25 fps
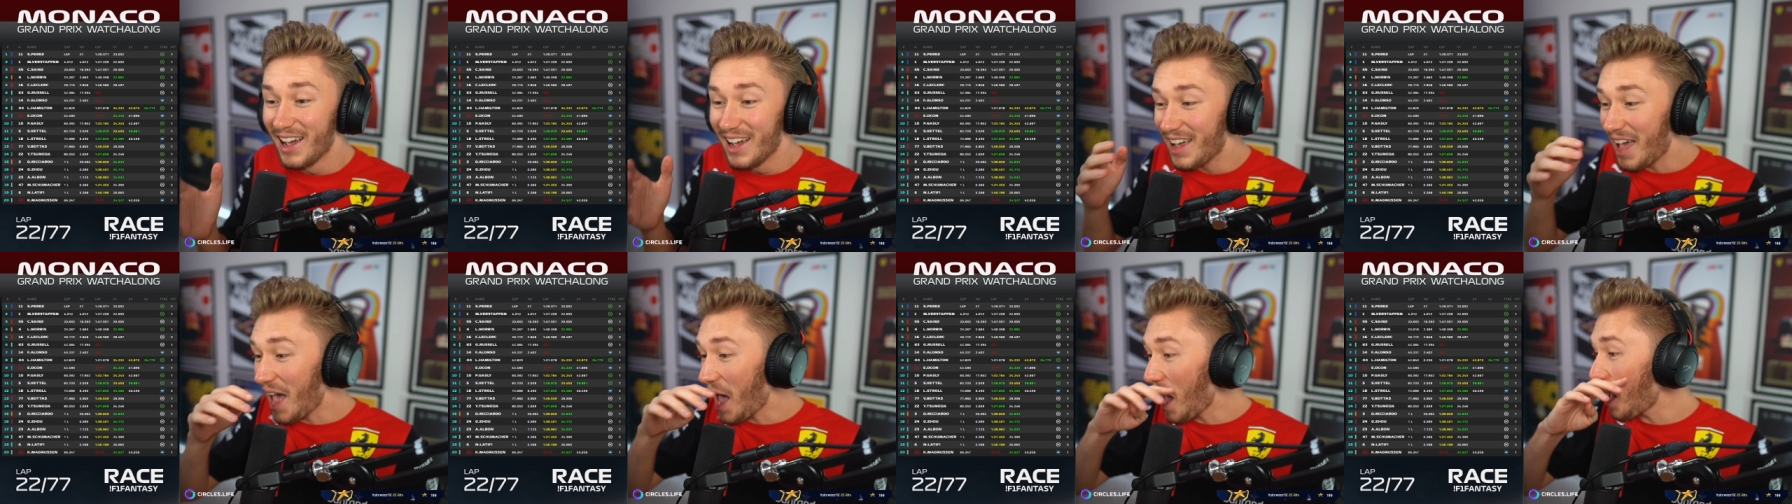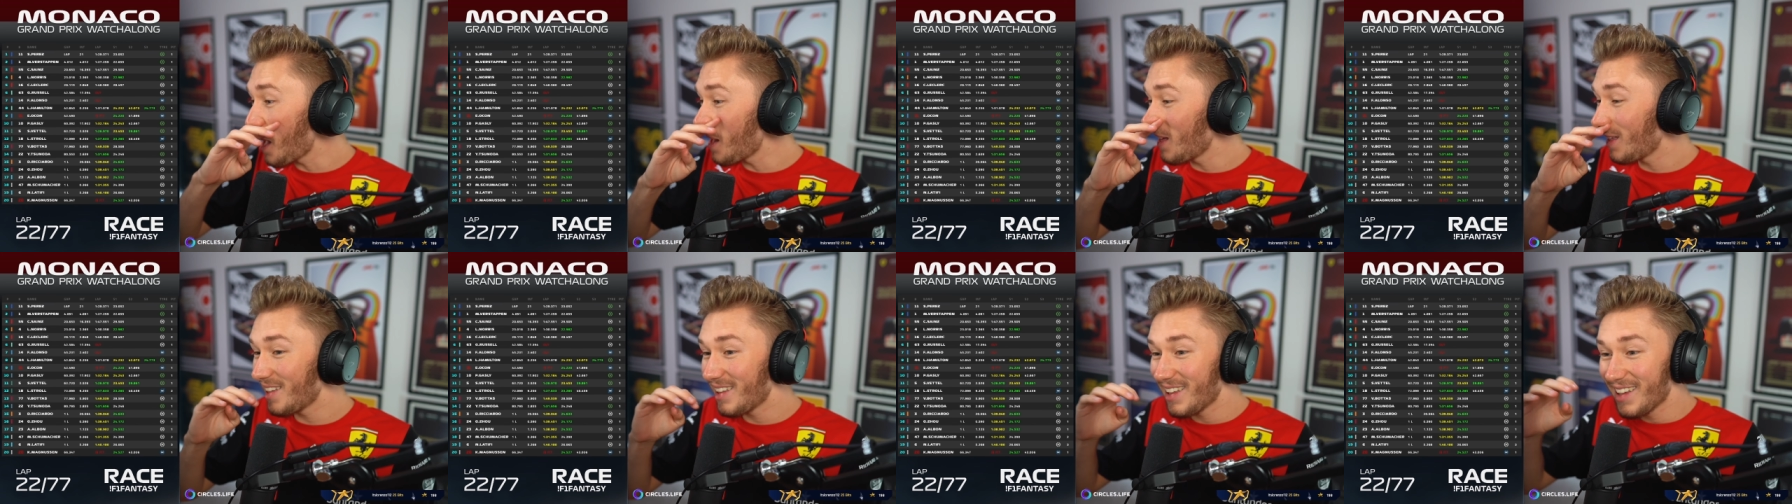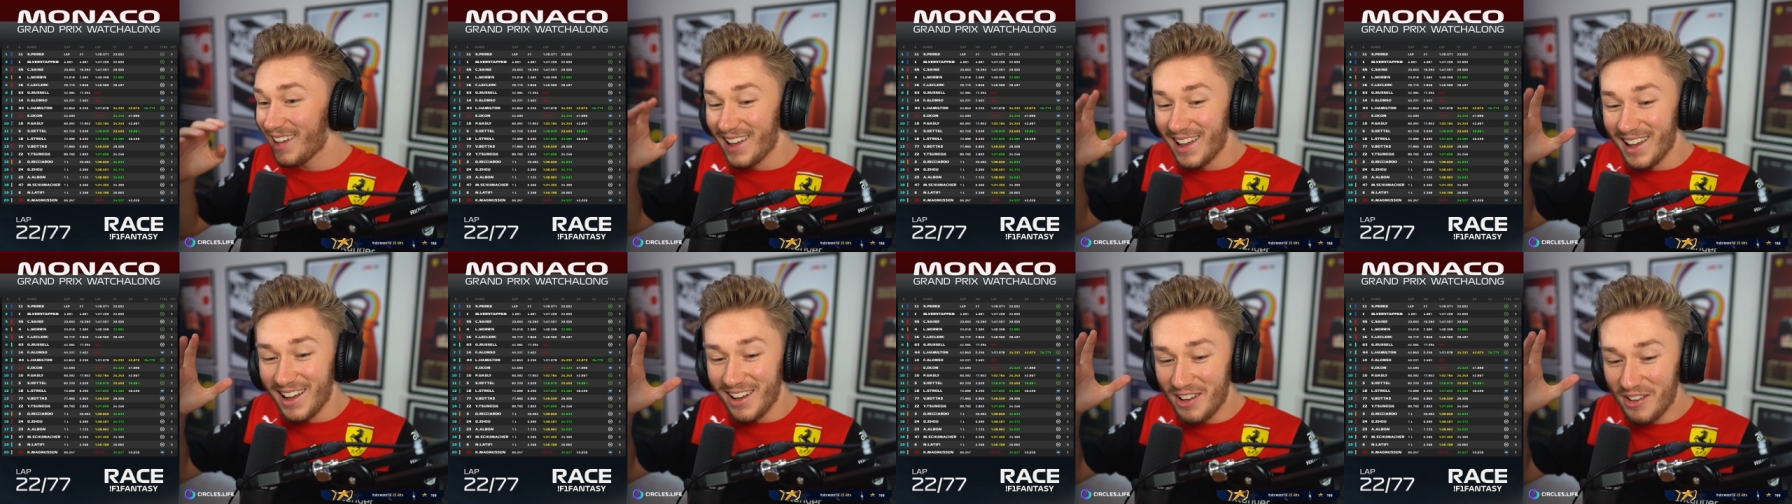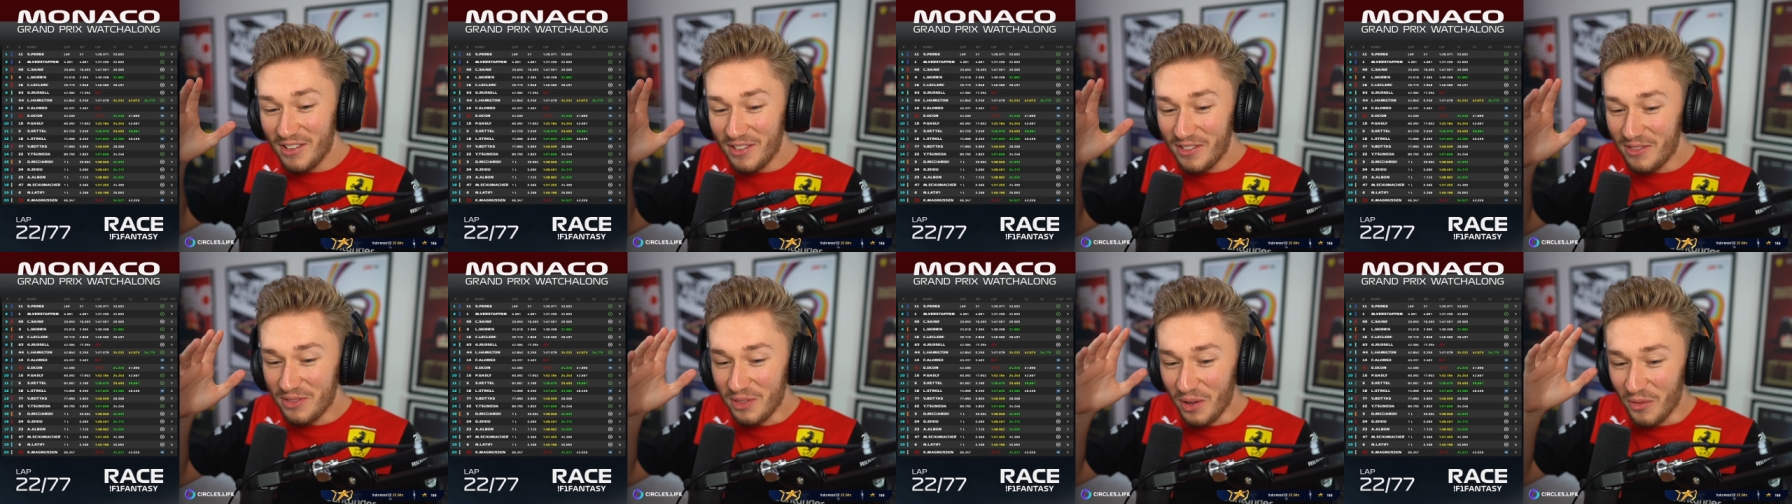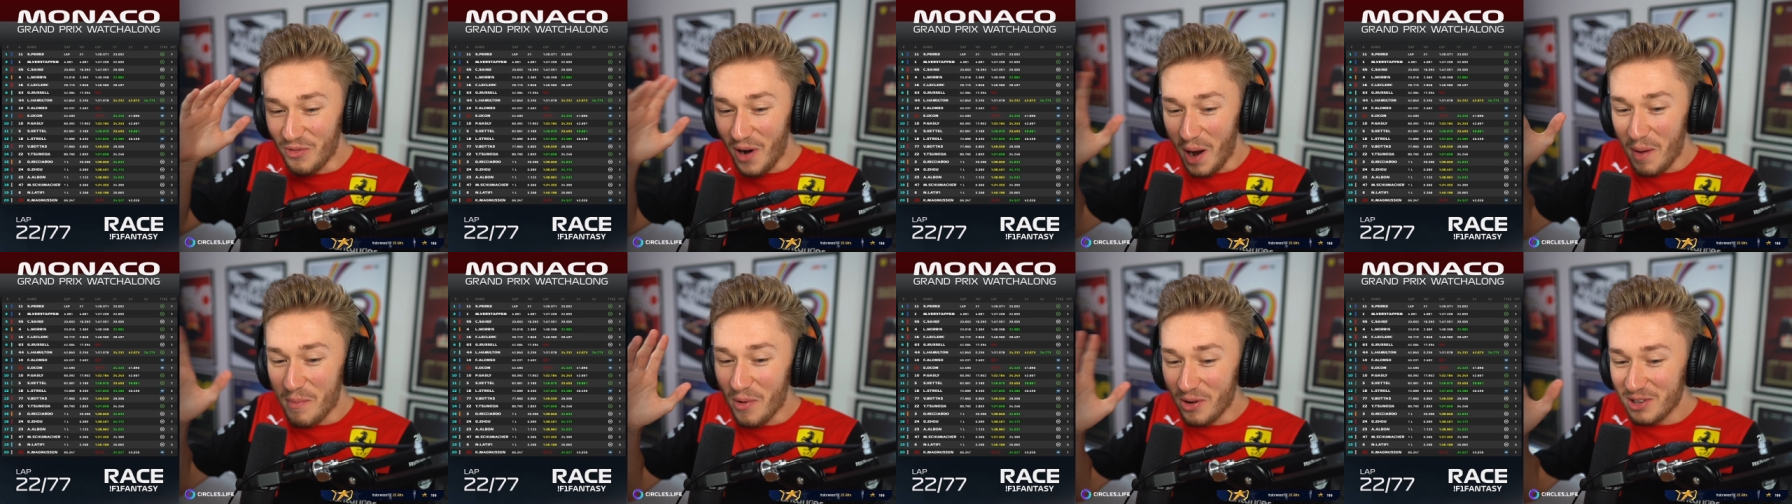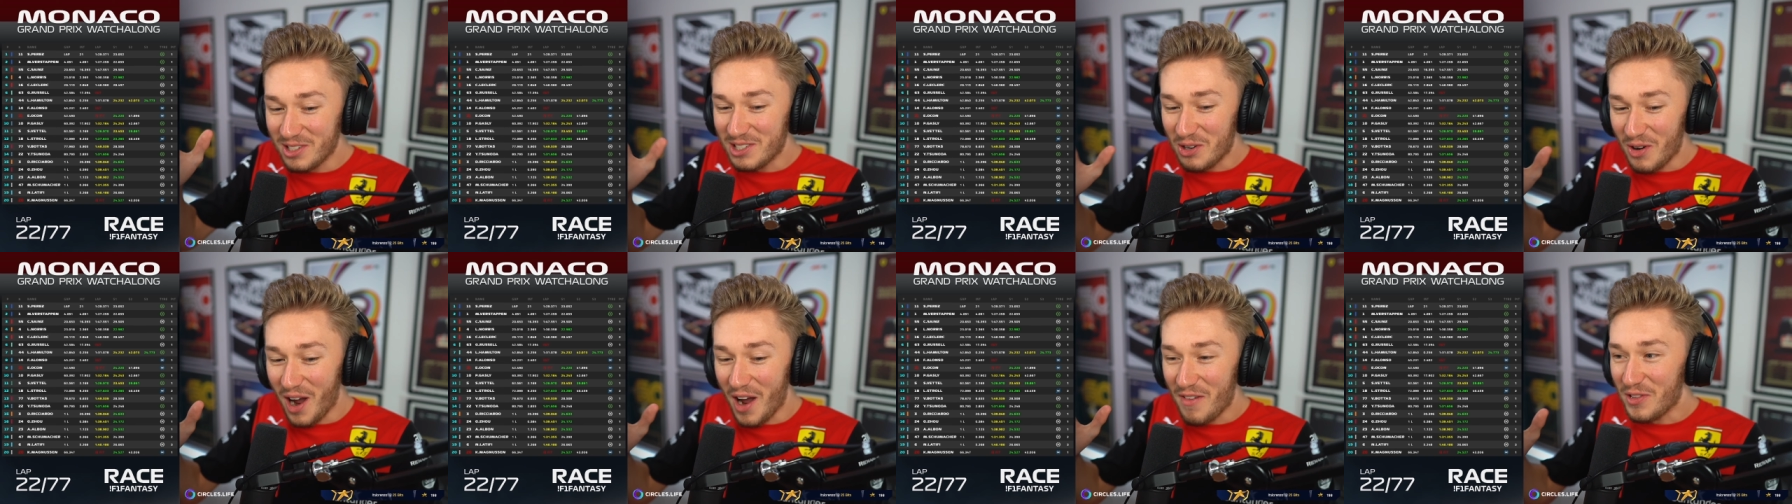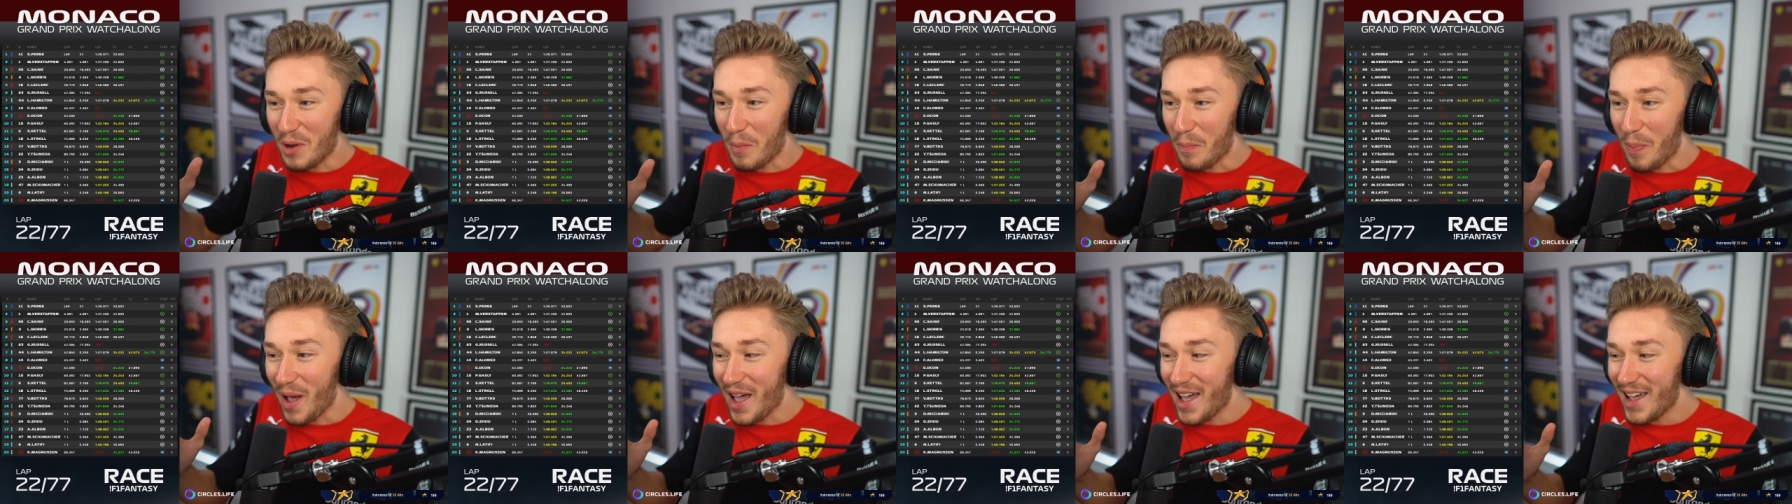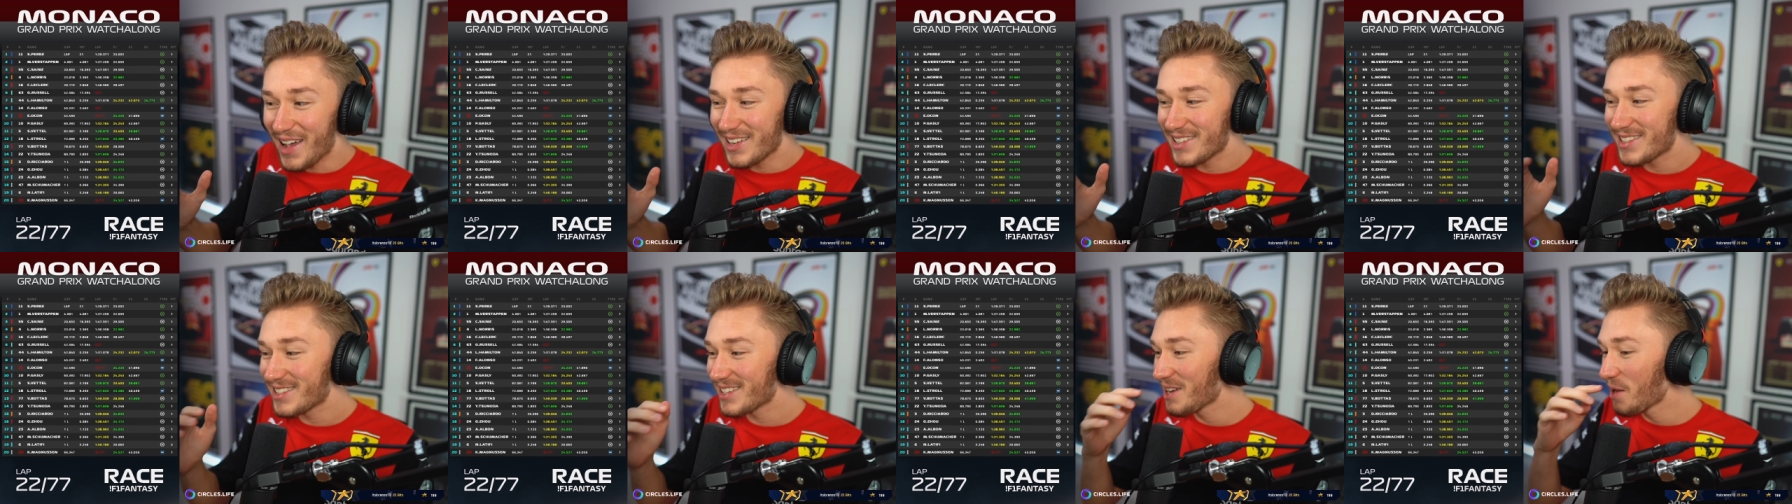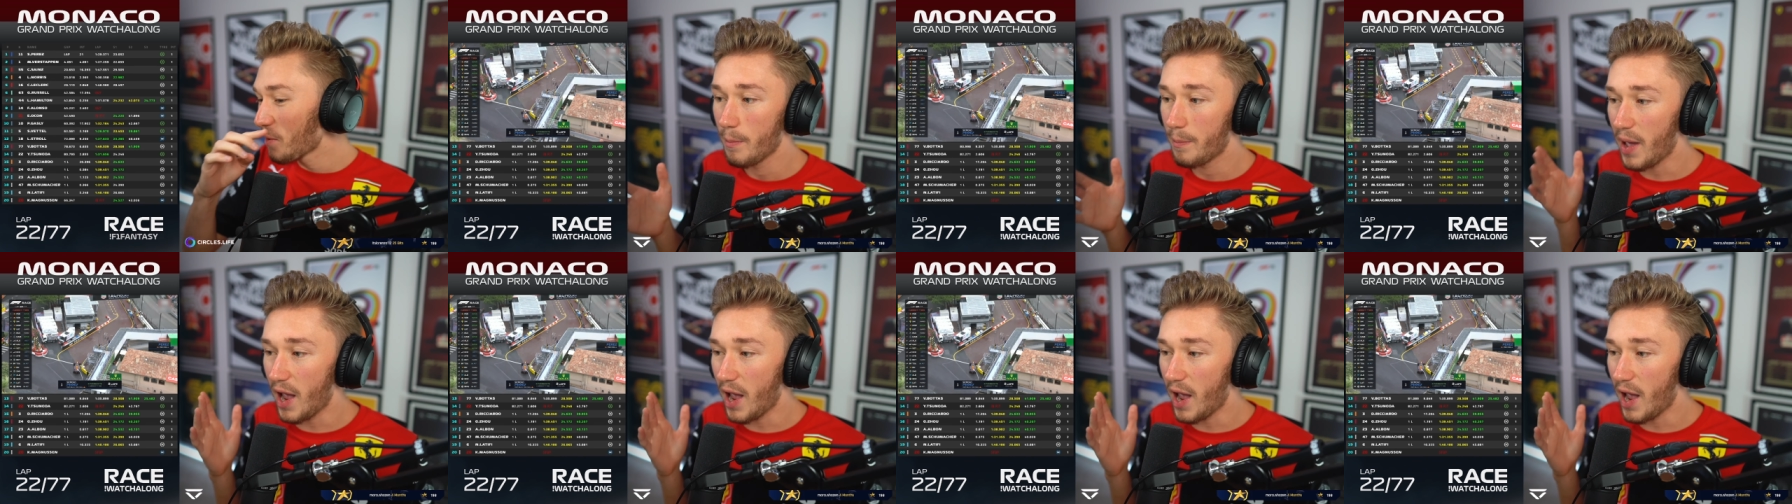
Uh, the Red still have to pit.